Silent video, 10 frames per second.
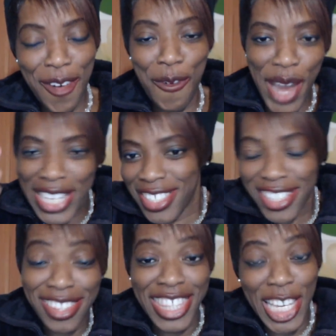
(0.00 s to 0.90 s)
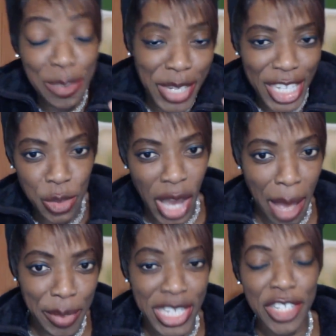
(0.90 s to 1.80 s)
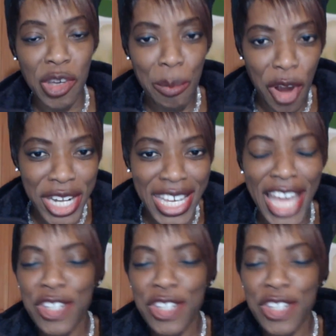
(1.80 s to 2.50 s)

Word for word: When certain things begin to happen in your body